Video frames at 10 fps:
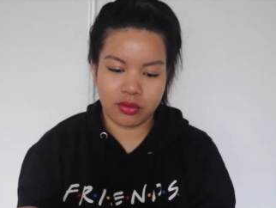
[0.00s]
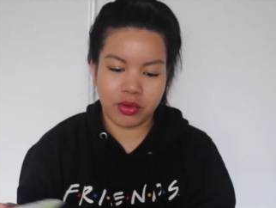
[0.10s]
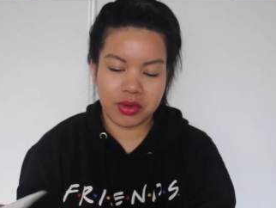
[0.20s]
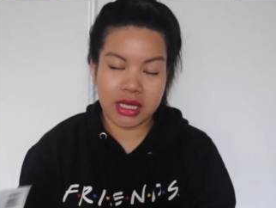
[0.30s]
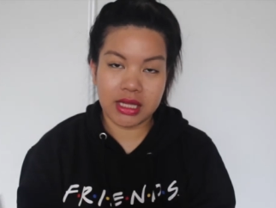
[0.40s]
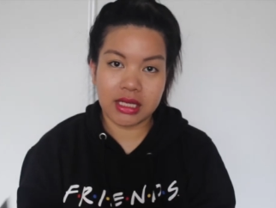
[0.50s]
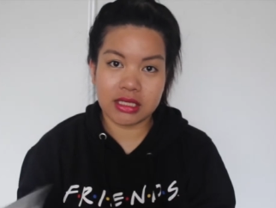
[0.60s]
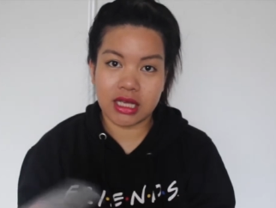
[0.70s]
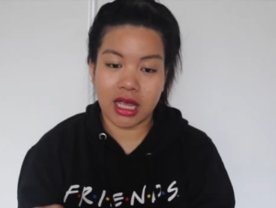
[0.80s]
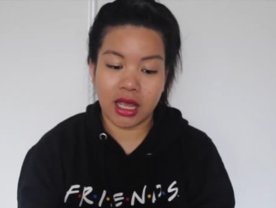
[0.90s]
we were killing
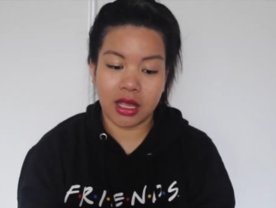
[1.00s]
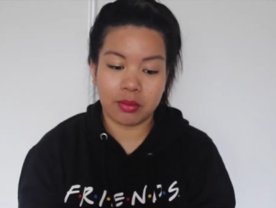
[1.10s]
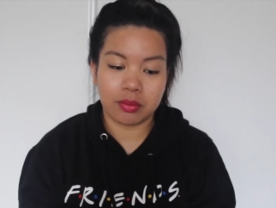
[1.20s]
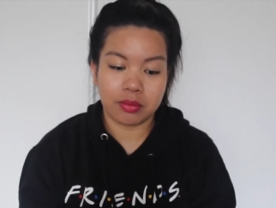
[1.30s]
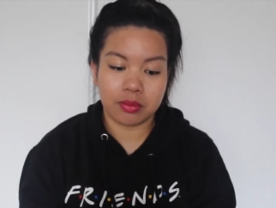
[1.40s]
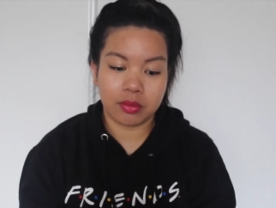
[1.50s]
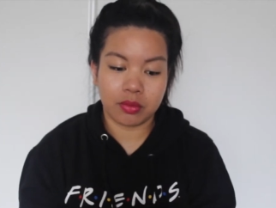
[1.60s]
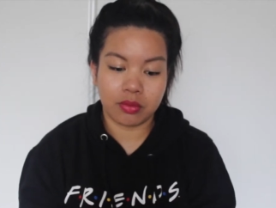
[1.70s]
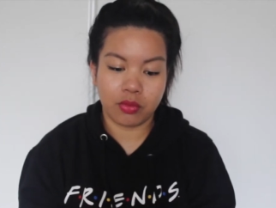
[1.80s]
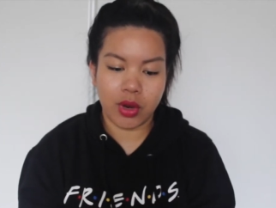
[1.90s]
time
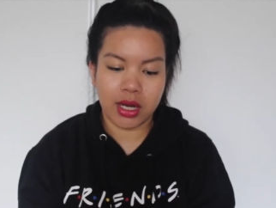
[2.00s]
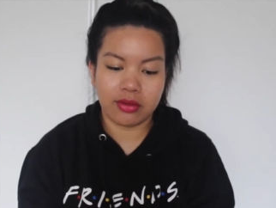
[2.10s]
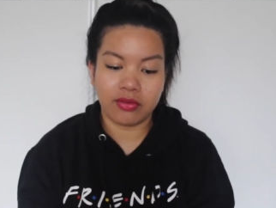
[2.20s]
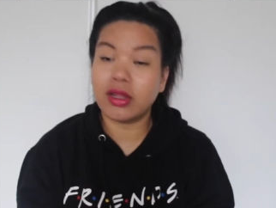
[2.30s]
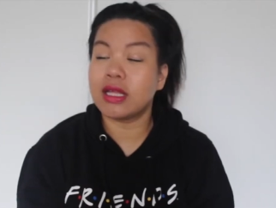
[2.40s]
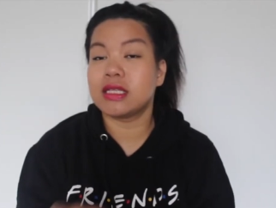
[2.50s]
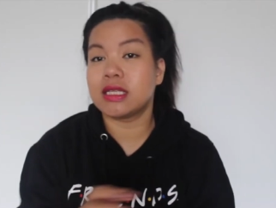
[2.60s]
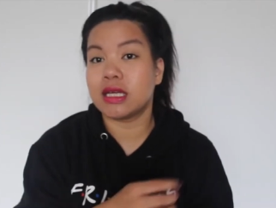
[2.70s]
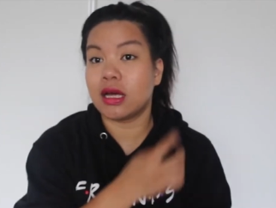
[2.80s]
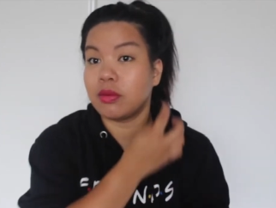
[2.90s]
waiting for Liz
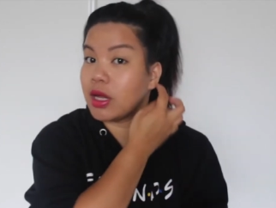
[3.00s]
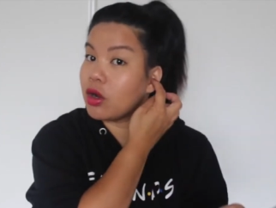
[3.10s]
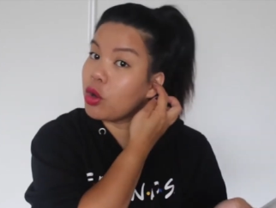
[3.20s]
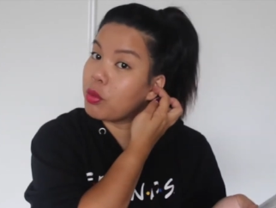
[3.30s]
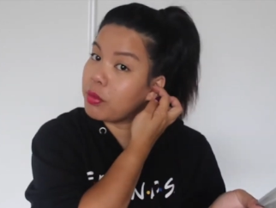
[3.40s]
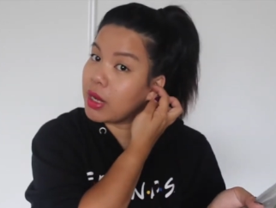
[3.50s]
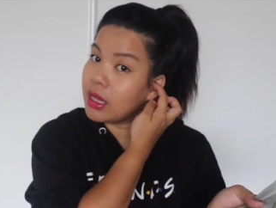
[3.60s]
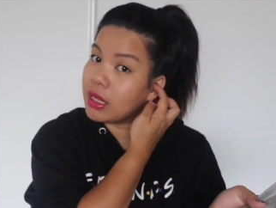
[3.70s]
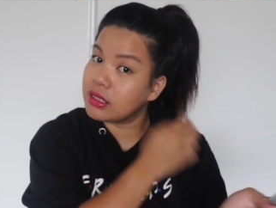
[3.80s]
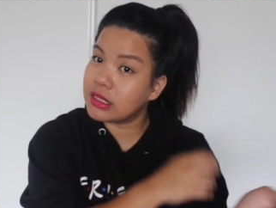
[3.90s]
to um, get home on my
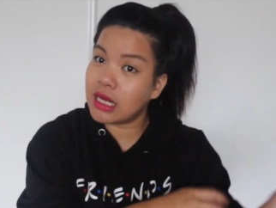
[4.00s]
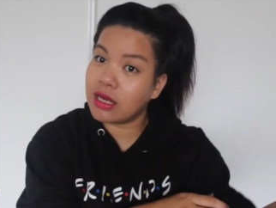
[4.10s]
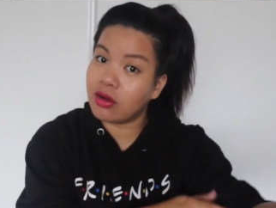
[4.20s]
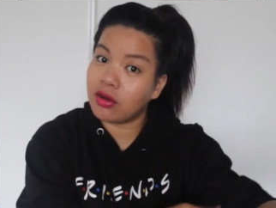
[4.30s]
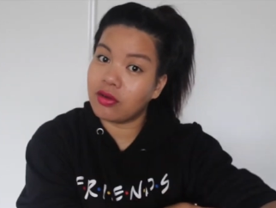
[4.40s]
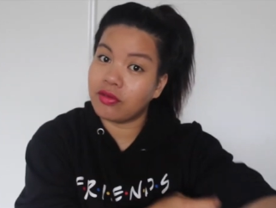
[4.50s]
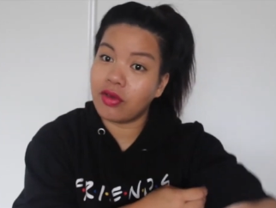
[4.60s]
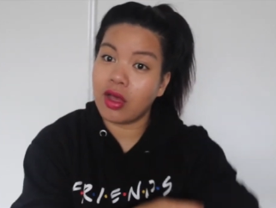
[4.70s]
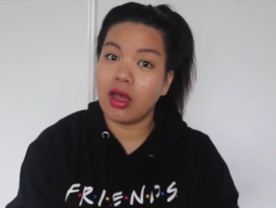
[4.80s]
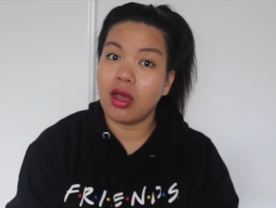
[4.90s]
last day of
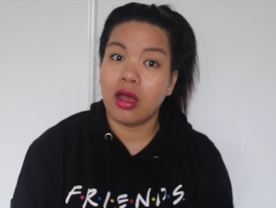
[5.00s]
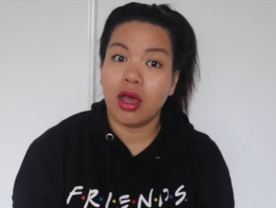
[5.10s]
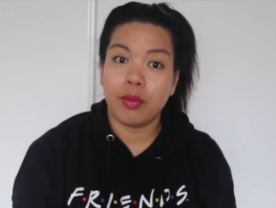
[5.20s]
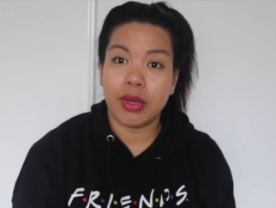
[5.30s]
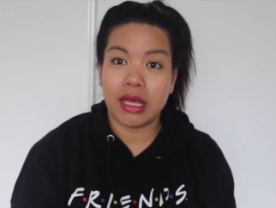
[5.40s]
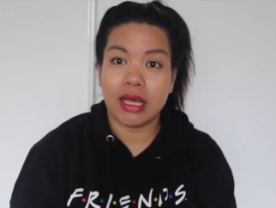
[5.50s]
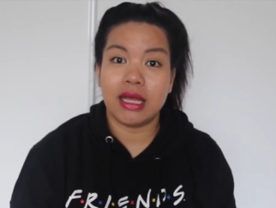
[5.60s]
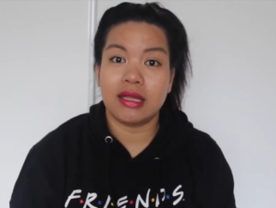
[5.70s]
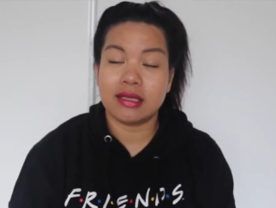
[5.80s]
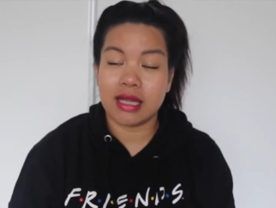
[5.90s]
being
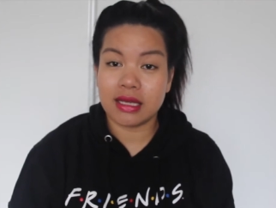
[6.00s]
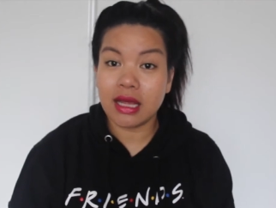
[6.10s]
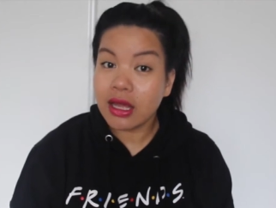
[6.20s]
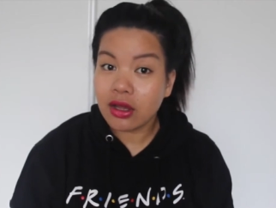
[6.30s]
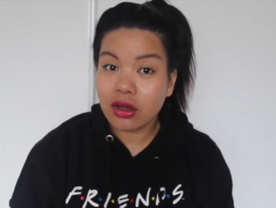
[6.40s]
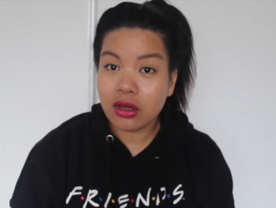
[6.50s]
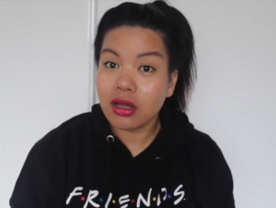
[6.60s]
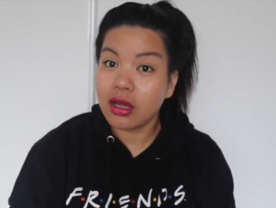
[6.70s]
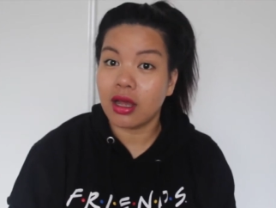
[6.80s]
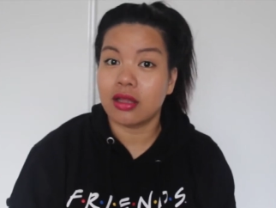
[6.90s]
in San
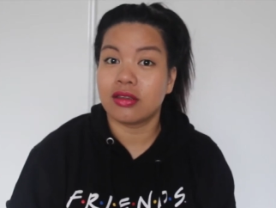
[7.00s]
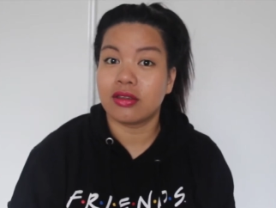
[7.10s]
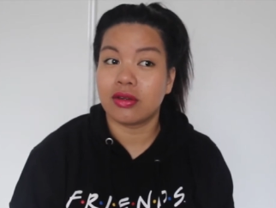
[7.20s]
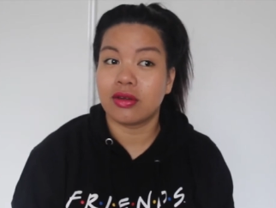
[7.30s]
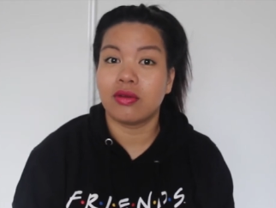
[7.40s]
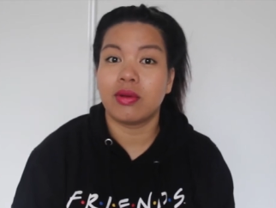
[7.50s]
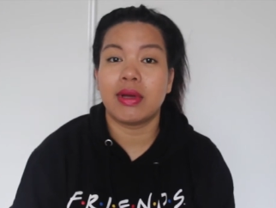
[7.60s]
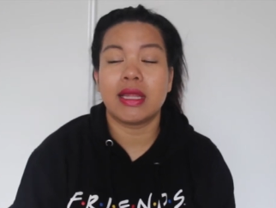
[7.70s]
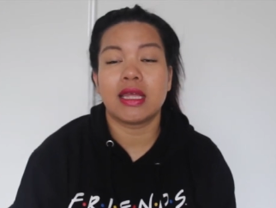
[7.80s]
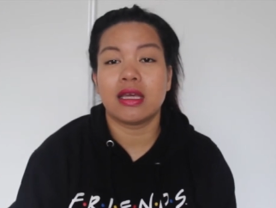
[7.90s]
Diego. So we
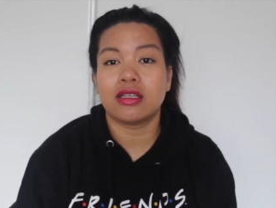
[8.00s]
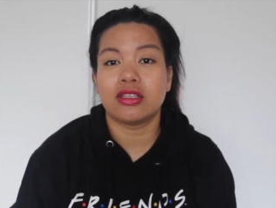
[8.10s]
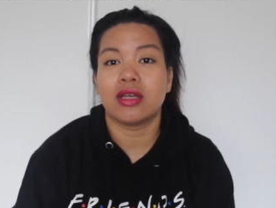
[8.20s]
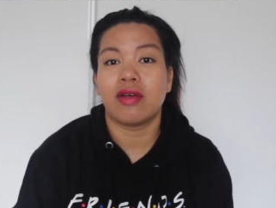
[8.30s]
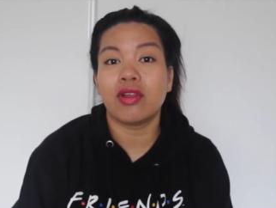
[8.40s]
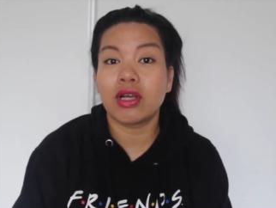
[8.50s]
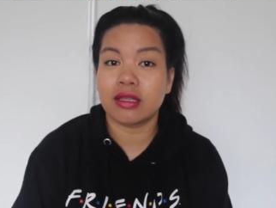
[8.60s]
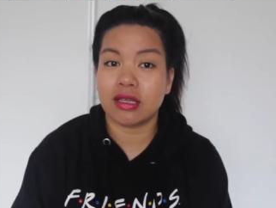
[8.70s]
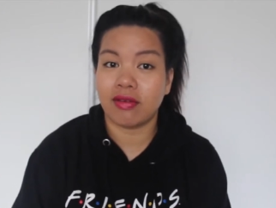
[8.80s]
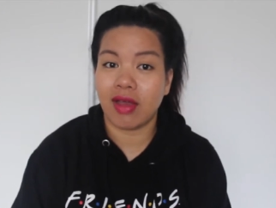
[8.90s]
went there to have a look at
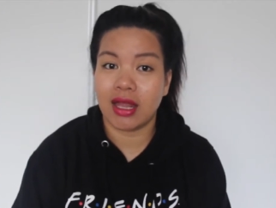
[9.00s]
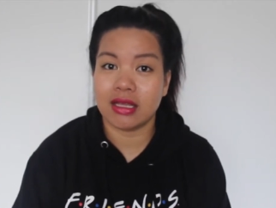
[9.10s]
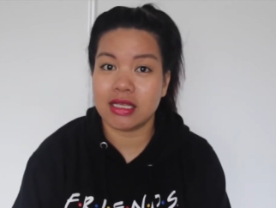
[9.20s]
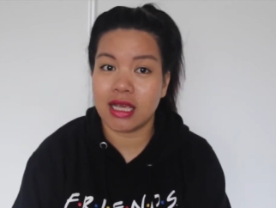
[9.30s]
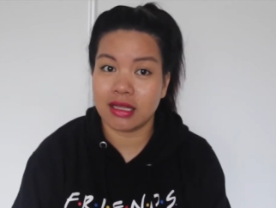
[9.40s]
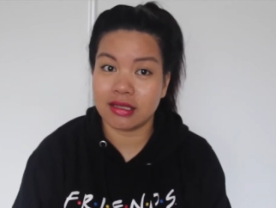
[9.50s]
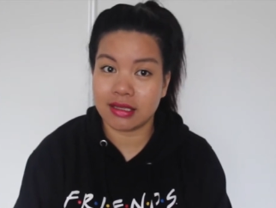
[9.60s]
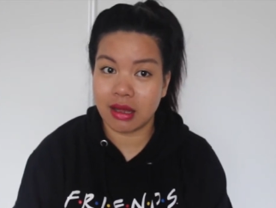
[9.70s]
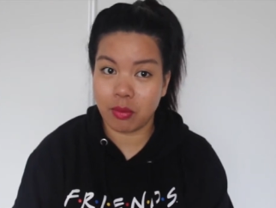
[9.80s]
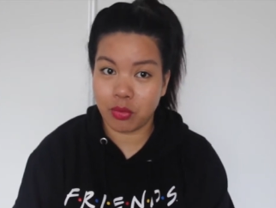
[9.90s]
stuff and to get
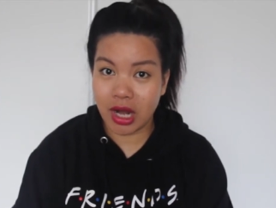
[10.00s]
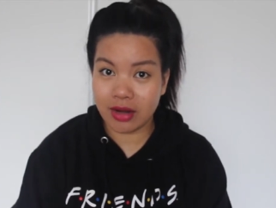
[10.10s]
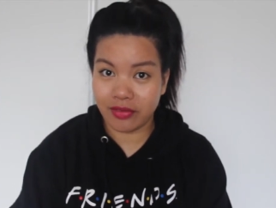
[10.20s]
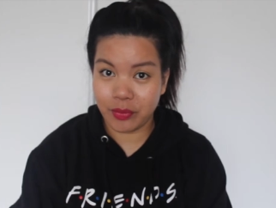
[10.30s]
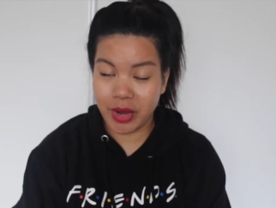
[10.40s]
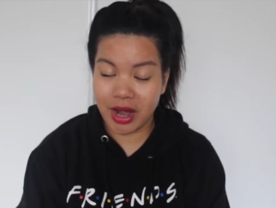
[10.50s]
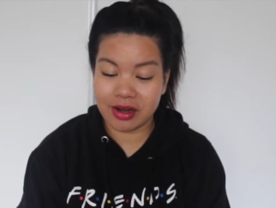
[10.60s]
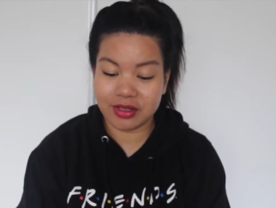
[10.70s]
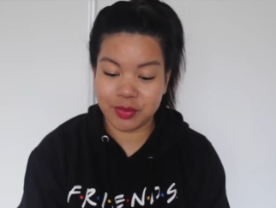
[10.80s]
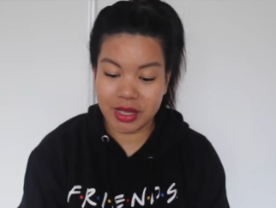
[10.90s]
some bread from
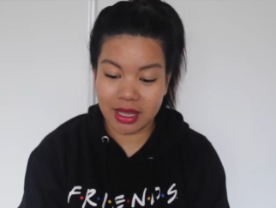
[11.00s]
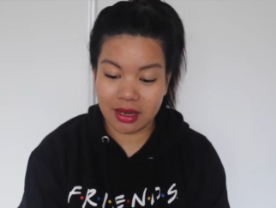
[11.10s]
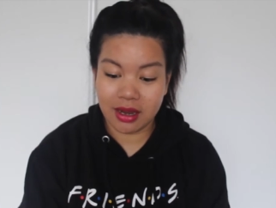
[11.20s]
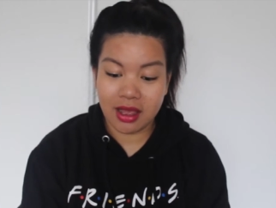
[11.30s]
Paris Baguette.